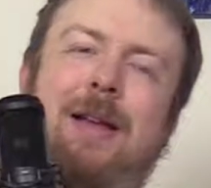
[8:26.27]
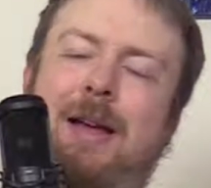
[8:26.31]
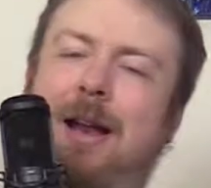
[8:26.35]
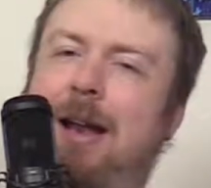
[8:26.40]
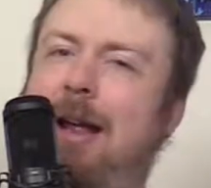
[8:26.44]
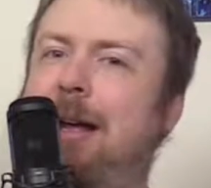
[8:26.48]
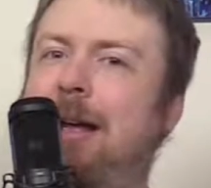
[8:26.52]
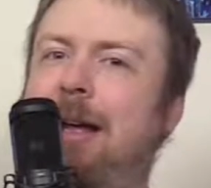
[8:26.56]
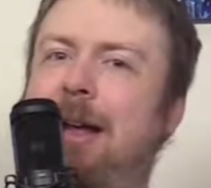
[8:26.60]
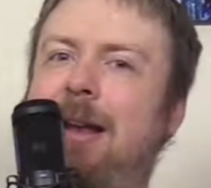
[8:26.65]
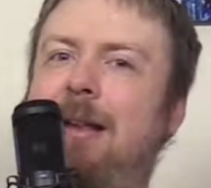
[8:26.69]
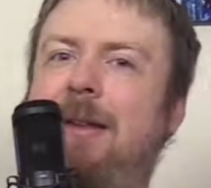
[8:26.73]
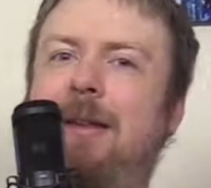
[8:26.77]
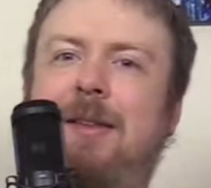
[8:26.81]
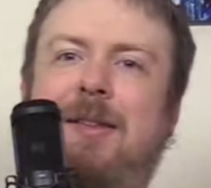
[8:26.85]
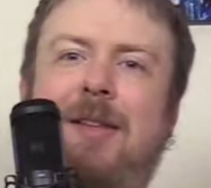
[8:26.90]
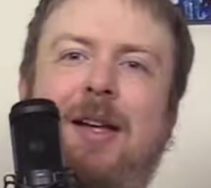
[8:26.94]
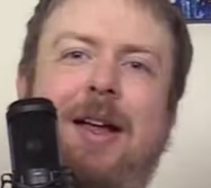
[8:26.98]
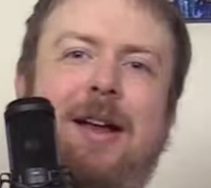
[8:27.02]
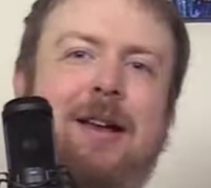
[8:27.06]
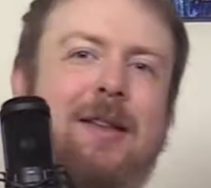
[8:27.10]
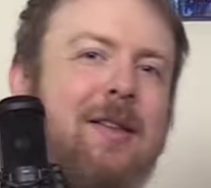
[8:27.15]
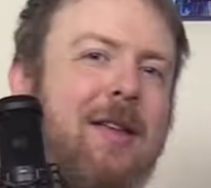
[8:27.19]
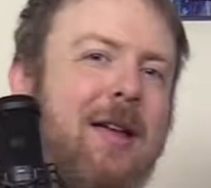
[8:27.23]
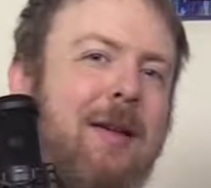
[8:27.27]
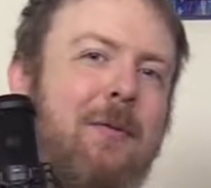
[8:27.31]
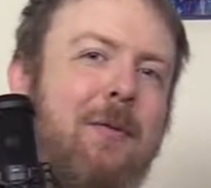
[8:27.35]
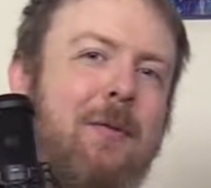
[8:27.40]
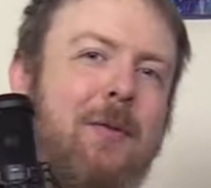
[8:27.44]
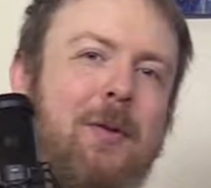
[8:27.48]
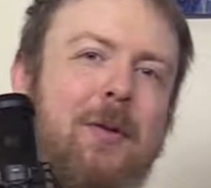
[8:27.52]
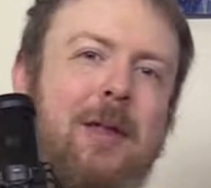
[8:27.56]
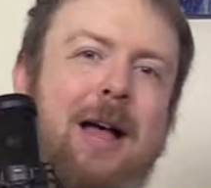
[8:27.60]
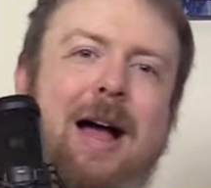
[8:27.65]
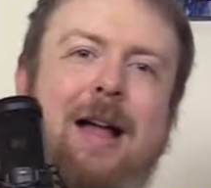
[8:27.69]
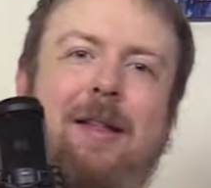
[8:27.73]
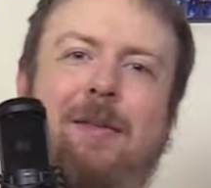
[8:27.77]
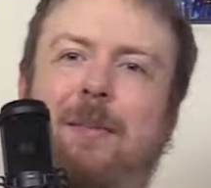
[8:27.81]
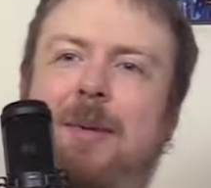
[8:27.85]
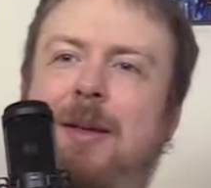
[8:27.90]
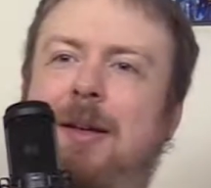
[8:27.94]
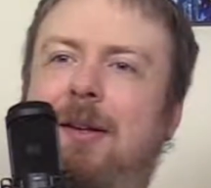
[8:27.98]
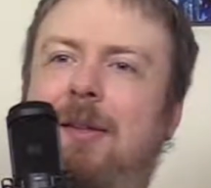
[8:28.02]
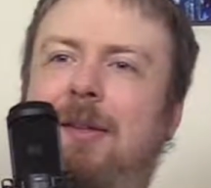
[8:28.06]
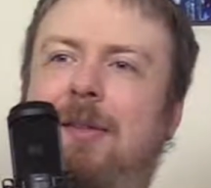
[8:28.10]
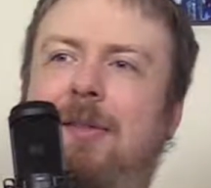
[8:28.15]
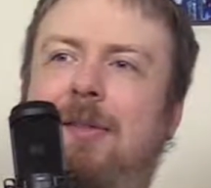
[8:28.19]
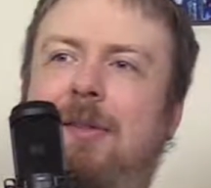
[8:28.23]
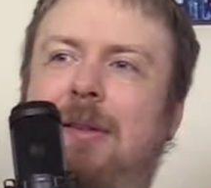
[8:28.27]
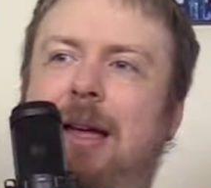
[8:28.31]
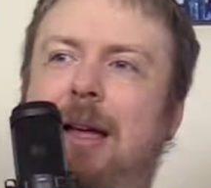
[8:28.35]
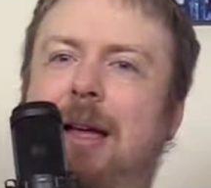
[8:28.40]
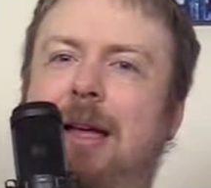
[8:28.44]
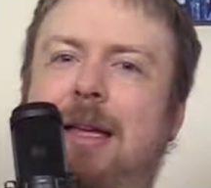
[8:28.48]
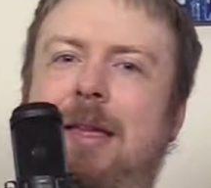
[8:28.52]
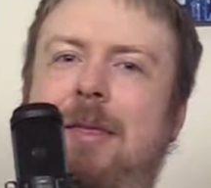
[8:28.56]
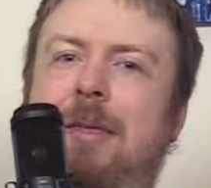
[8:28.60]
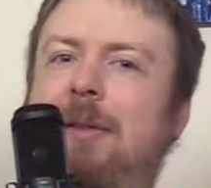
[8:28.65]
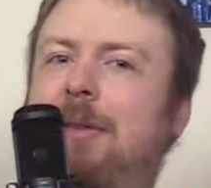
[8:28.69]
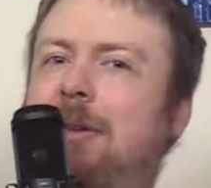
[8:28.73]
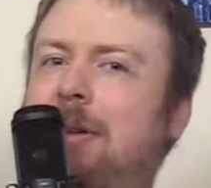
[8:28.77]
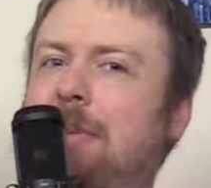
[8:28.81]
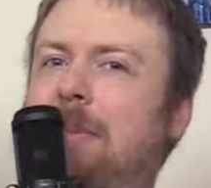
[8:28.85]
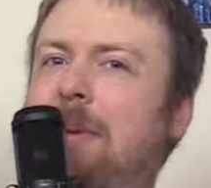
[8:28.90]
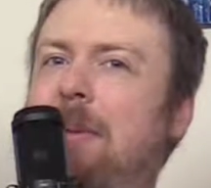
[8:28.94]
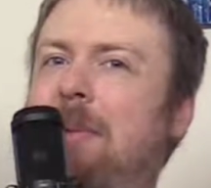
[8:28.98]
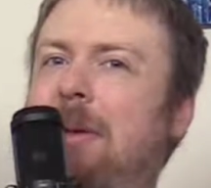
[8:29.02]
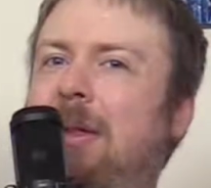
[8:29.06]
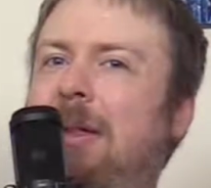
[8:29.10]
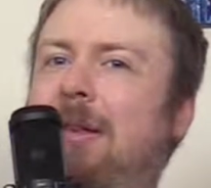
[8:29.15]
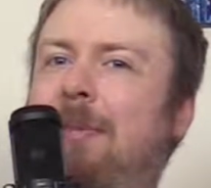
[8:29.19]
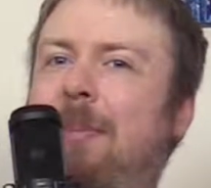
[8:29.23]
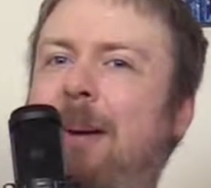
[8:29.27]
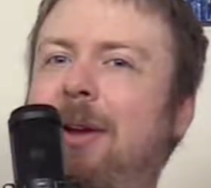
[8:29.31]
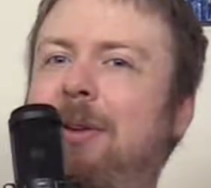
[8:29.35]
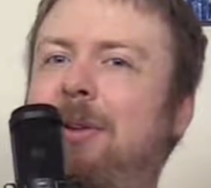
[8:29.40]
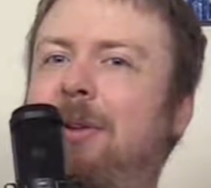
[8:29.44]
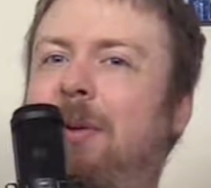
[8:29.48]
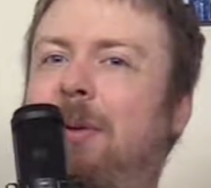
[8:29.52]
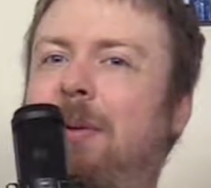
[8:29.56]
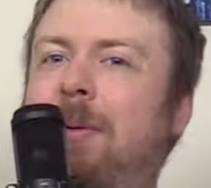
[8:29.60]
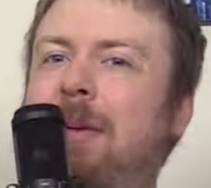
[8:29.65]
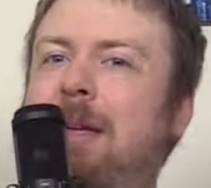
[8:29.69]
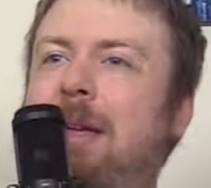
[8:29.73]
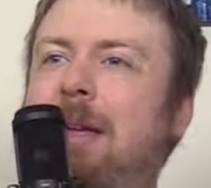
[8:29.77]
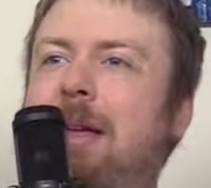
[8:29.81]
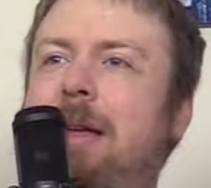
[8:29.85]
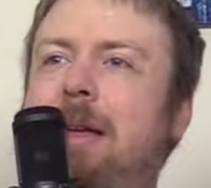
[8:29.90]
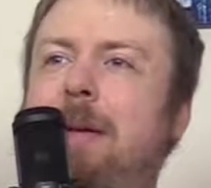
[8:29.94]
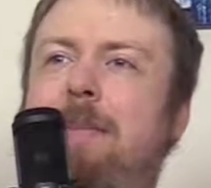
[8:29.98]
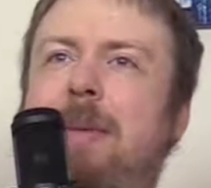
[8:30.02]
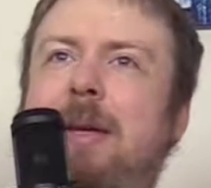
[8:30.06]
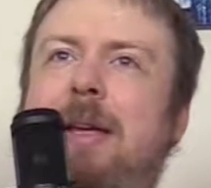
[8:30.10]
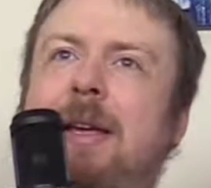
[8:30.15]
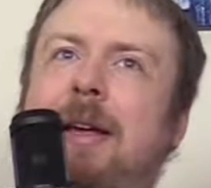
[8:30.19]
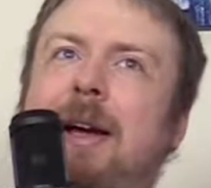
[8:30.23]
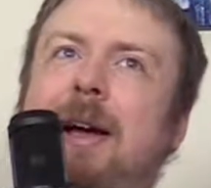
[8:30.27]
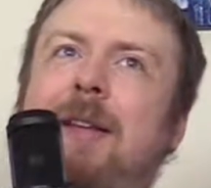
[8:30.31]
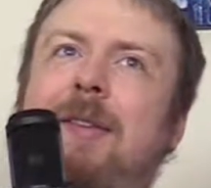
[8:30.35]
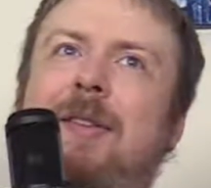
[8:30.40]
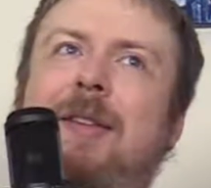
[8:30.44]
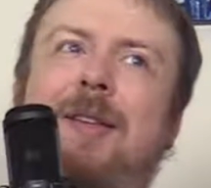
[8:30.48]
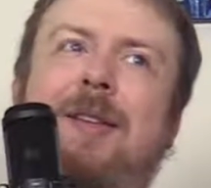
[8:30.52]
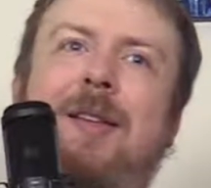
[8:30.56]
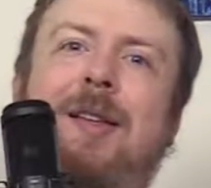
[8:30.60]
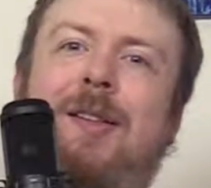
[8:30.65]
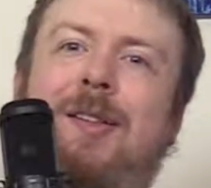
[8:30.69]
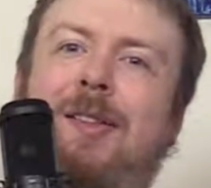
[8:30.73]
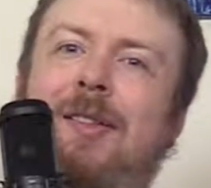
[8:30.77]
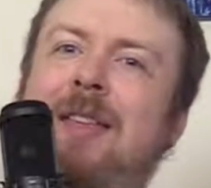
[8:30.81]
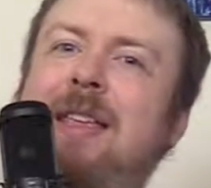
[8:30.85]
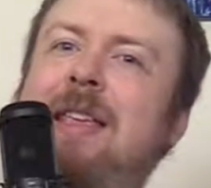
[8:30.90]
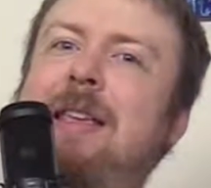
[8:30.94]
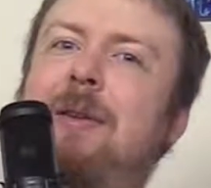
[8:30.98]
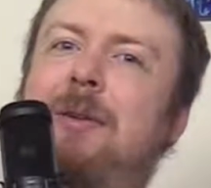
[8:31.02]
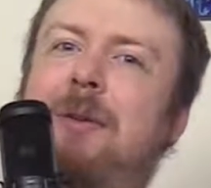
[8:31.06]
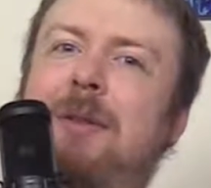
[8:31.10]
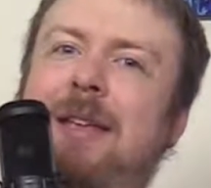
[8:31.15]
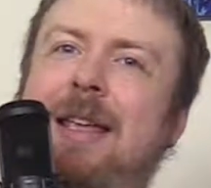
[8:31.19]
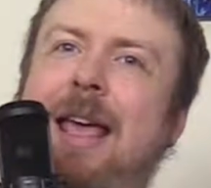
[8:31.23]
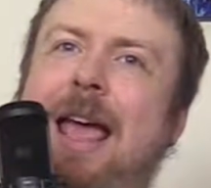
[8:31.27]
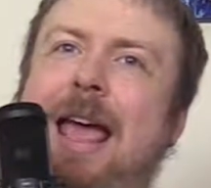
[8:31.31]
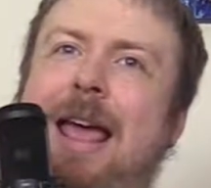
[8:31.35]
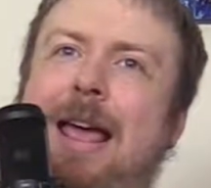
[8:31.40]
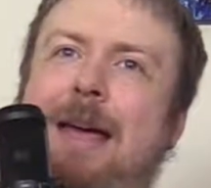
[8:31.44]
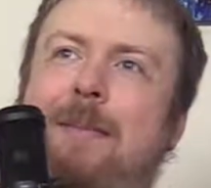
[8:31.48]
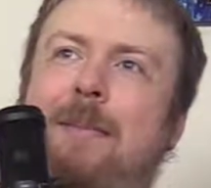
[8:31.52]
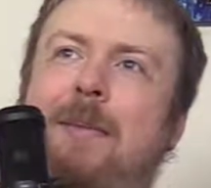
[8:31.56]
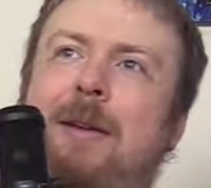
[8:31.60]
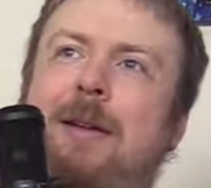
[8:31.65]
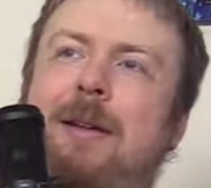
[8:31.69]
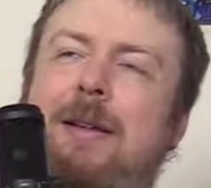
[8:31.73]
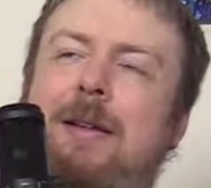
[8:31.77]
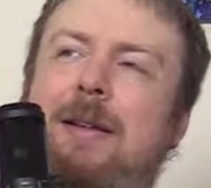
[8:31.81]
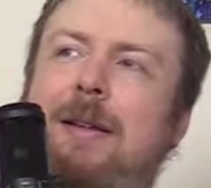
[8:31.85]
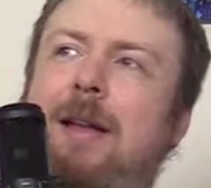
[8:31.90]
and I kind of decided to save it for last because this could be really special because it's a sealed game.